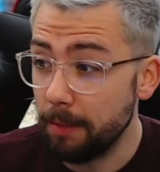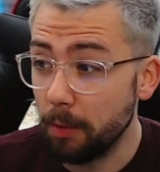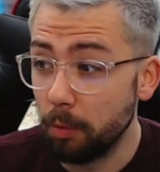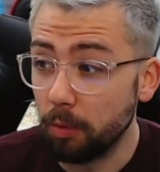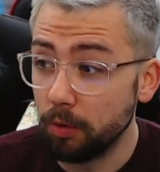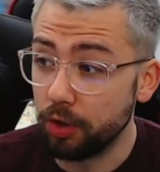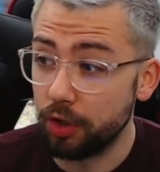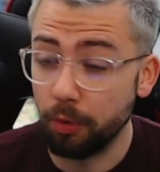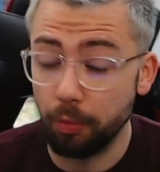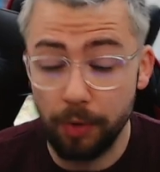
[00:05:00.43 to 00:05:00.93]
maybe
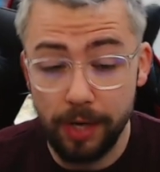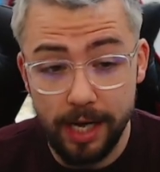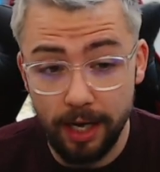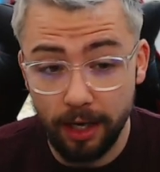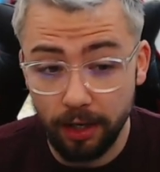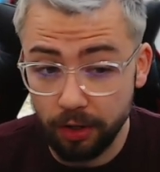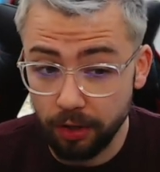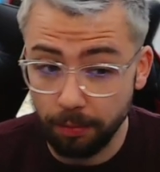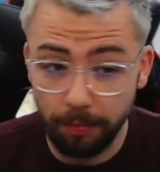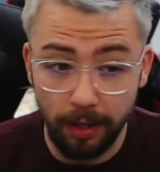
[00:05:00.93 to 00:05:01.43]
once a
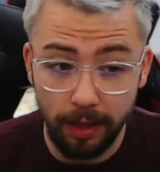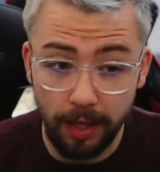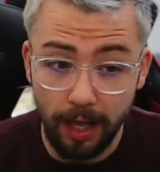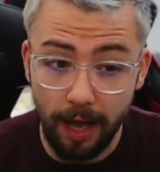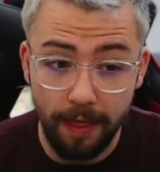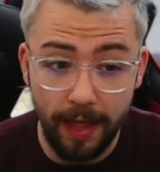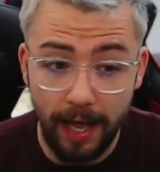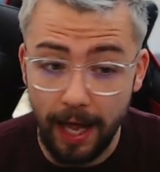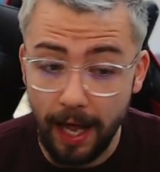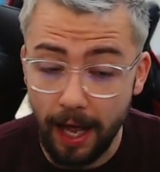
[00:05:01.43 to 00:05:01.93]
week, something
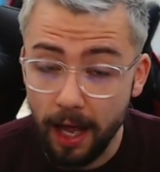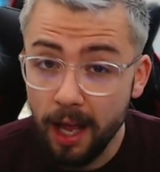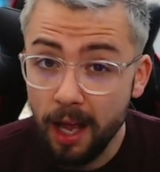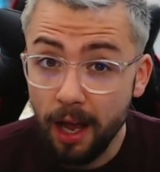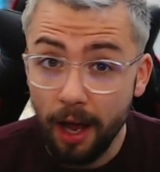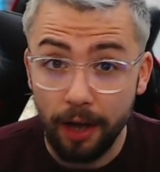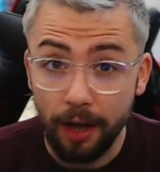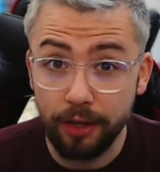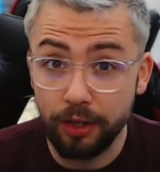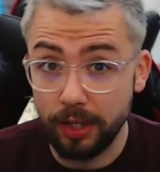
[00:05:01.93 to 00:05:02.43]
like that,
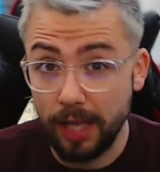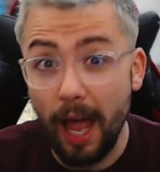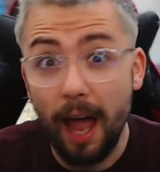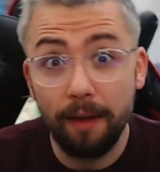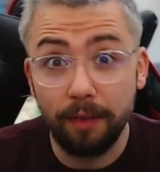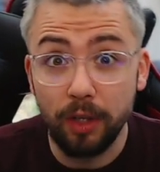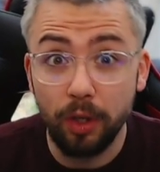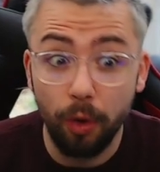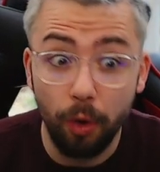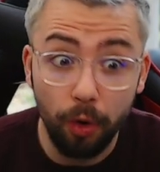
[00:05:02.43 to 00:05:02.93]
and just
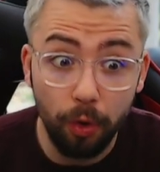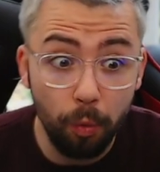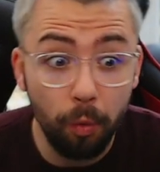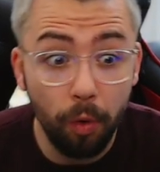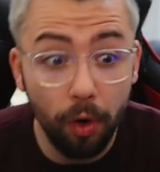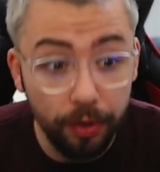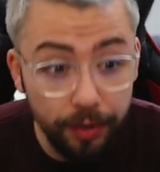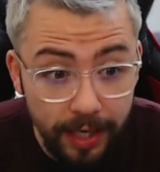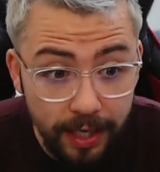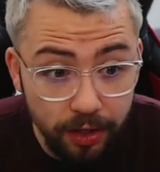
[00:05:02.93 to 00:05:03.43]
have a look
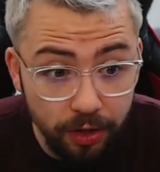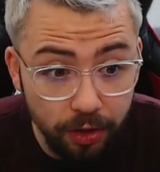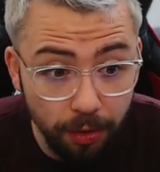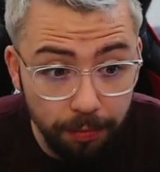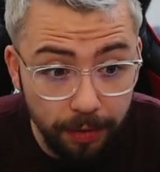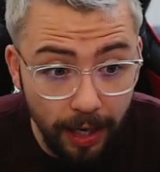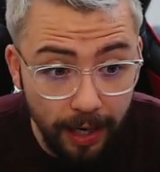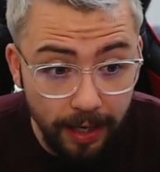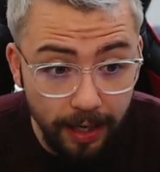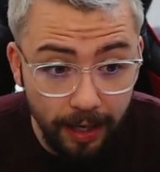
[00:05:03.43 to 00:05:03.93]
what needs
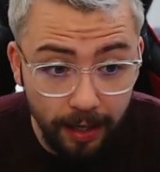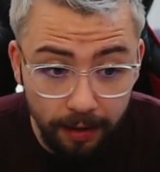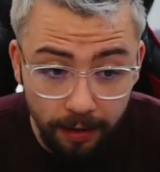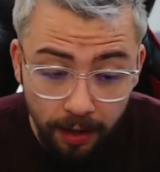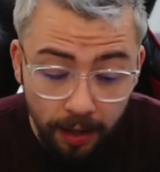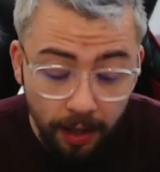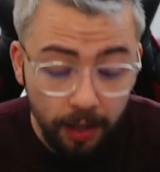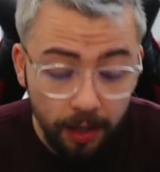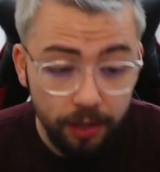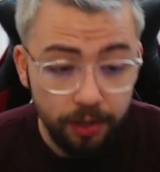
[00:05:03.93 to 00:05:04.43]

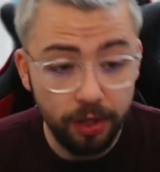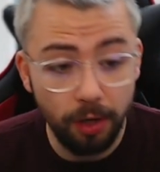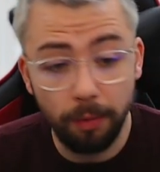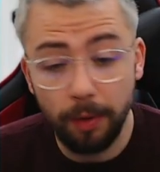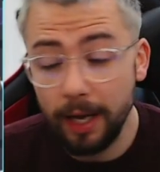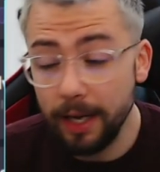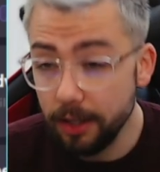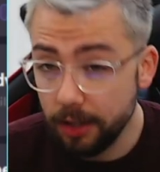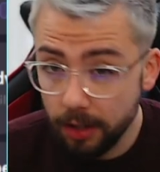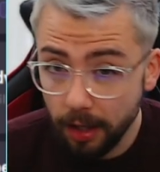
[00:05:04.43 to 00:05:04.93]
updating.
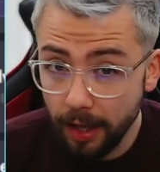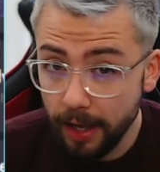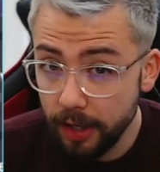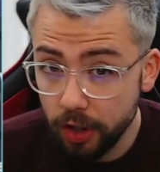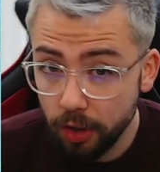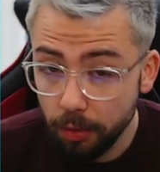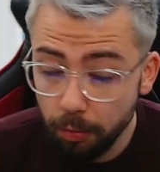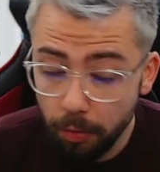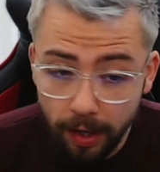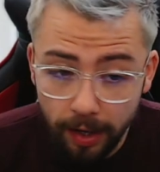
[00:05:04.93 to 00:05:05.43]
So
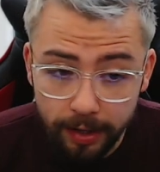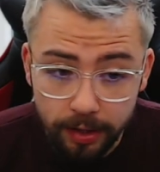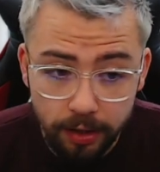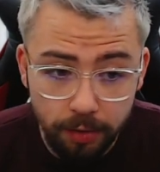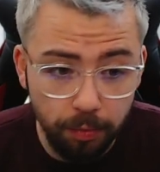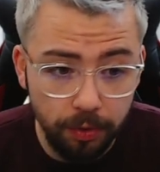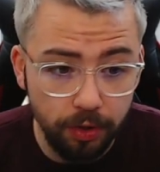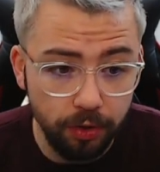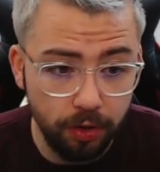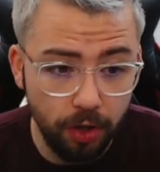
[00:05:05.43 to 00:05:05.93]
installation
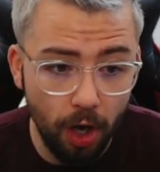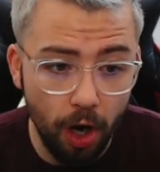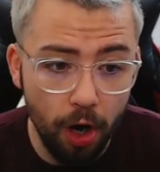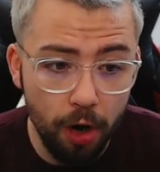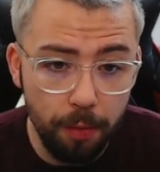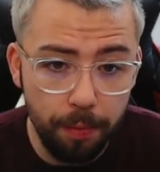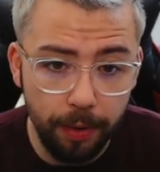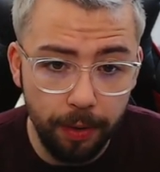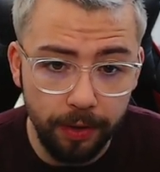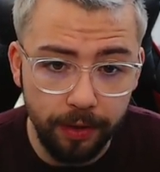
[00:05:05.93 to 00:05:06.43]
wise, we just
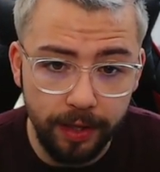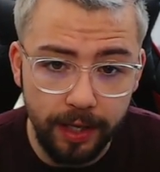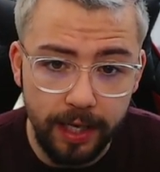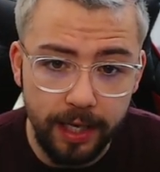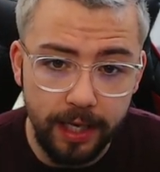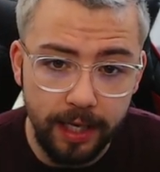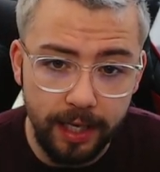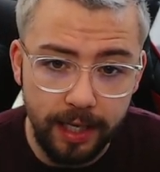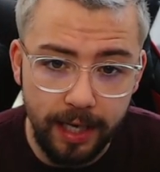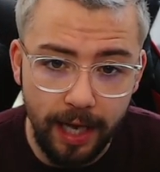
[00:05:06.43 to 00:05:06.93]
open
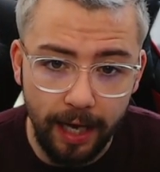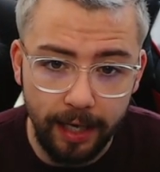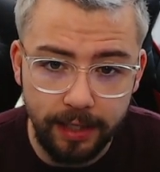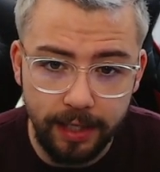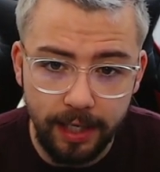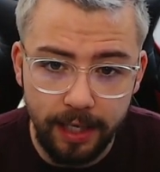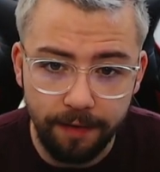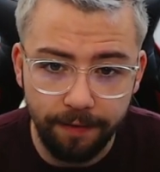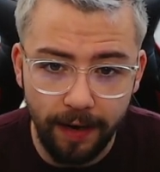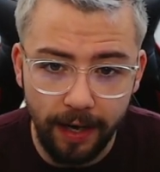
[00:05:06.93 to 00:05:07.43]
the
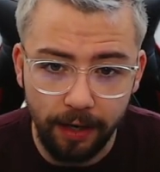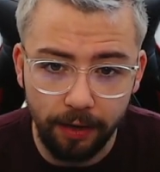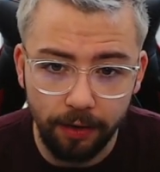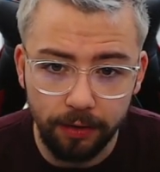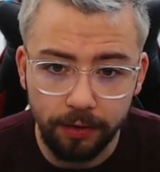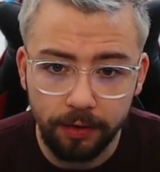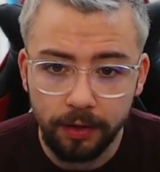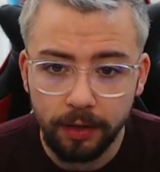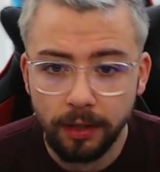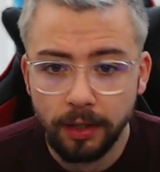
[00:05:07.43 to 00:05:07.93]
exe
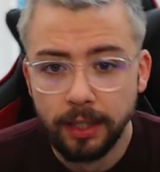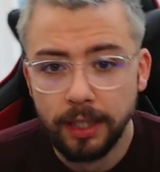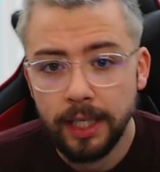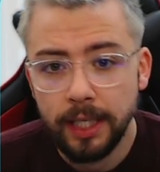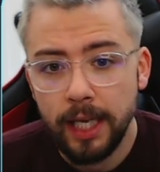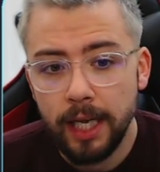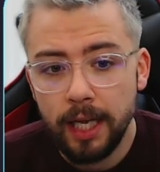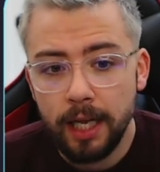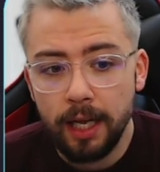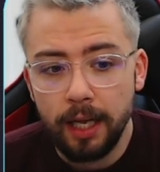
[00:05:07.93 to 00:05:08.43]
file.
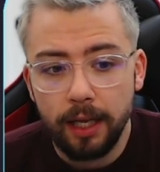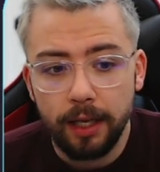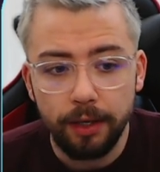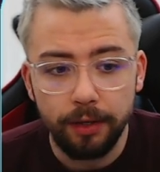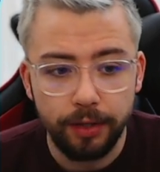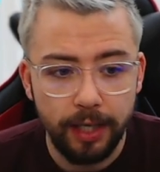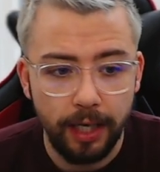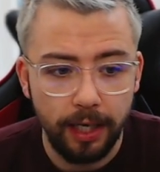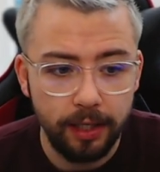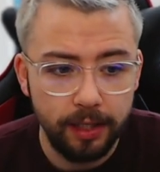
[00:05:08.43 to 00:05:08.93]

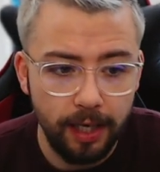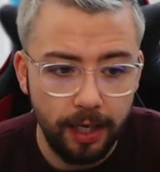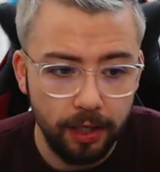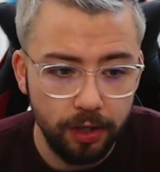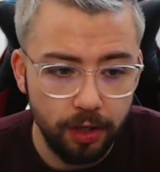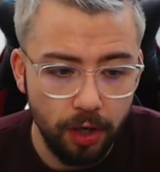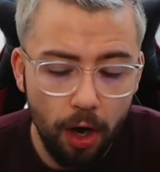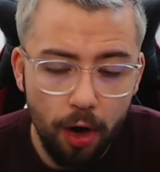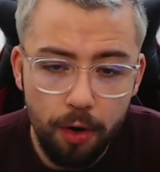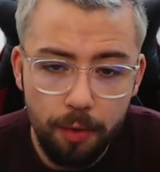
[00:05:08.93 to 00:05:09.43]
It'll take a
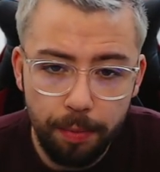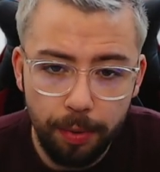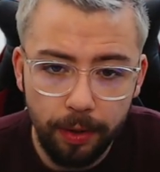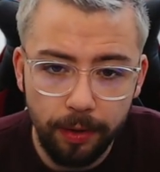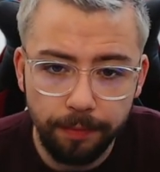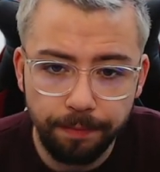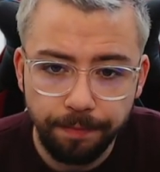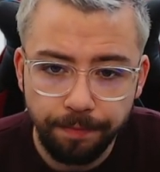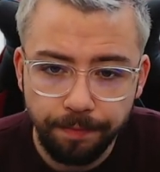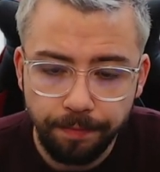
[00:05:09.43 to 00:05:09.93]
second to
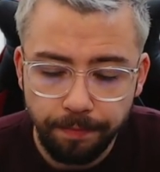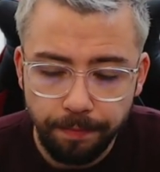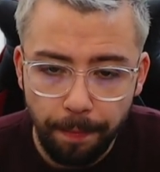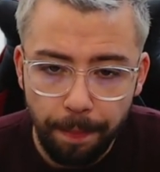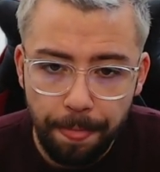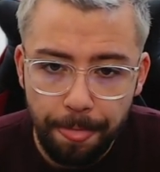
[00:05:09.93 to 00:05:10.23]
open.